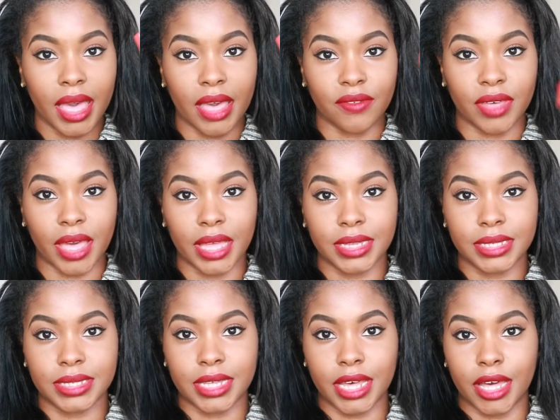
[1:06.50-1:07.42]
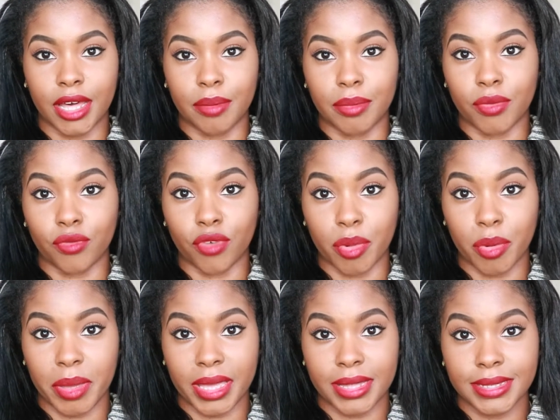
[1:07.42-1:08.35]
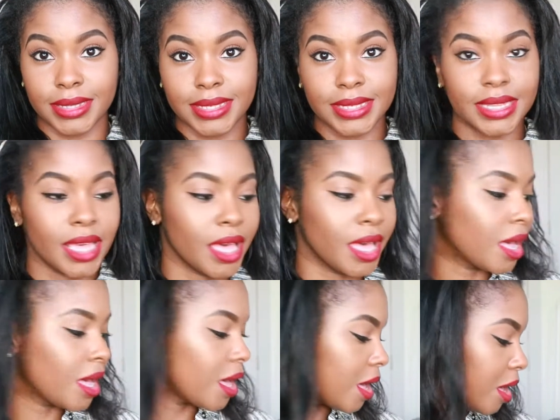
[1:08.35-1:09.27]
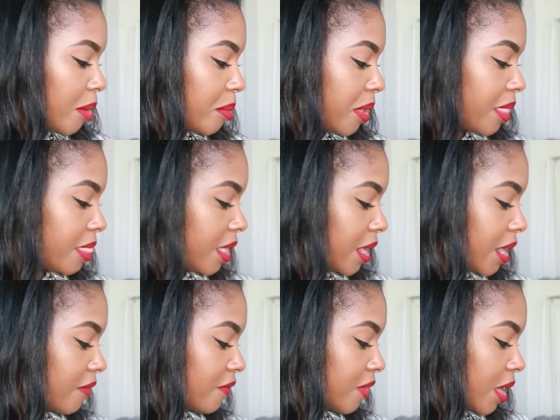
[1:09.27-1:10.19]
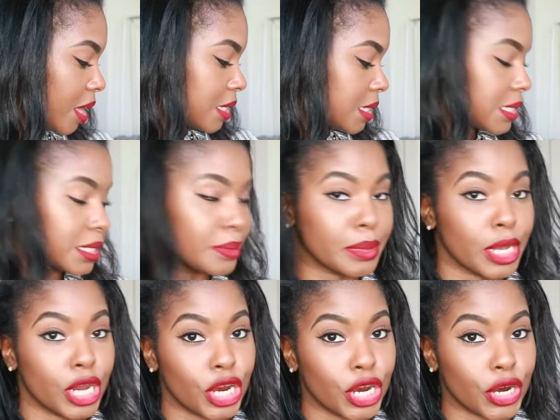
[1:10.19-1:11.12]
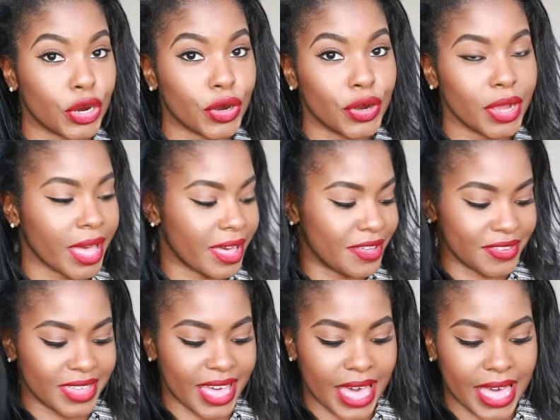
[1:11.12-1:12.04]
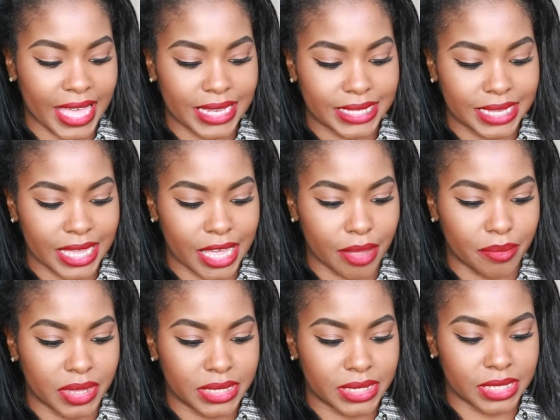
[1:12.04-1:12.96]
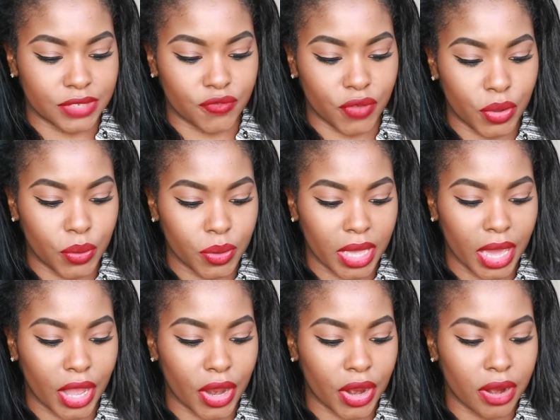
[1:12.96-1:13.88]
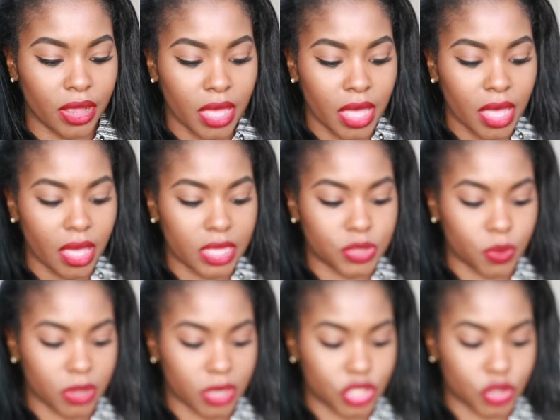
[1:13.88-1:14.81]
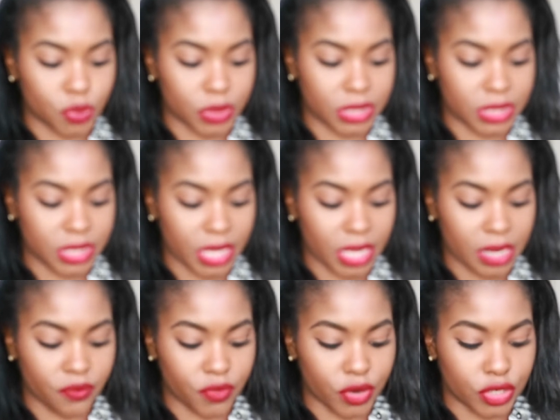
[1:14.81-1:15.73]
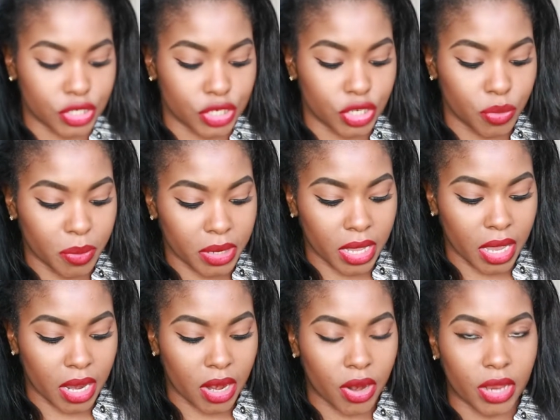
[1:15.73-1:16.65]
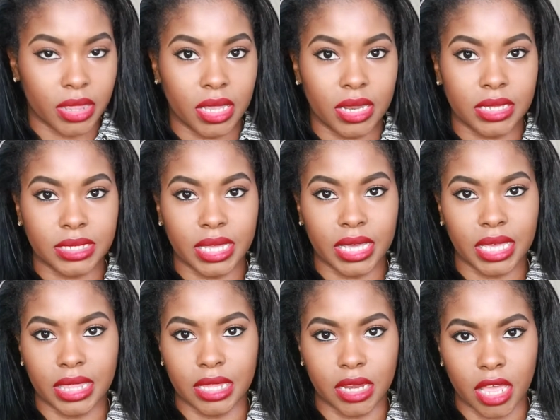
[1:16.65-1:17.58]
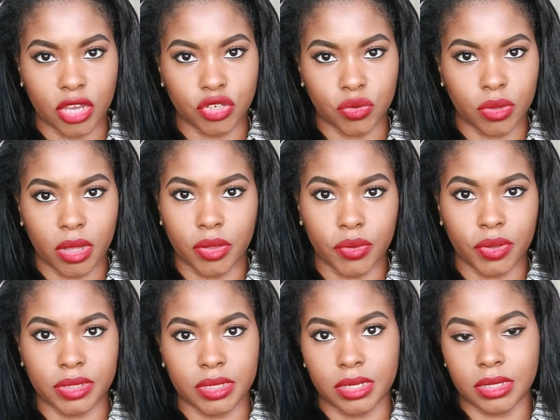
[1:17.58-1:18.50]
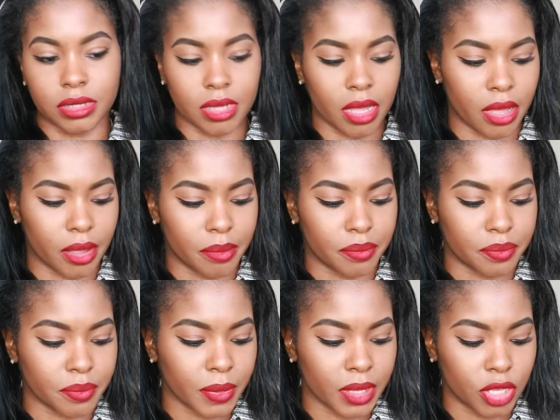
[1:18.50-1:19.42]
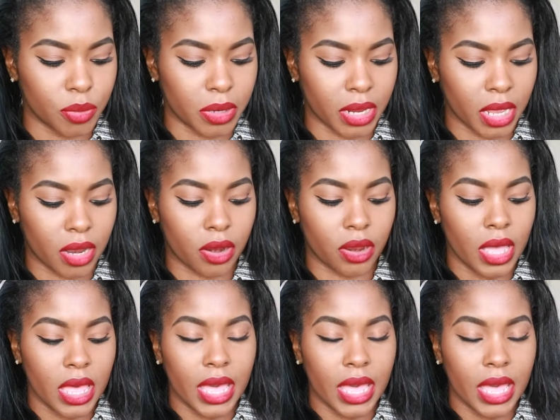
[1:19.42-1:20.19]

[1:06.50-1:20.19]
I've got some rubber bands. And then I've got some I've got, this is Vogue hair. It's 100% virgin human hair. And then it's like in the natural color because it's human hair.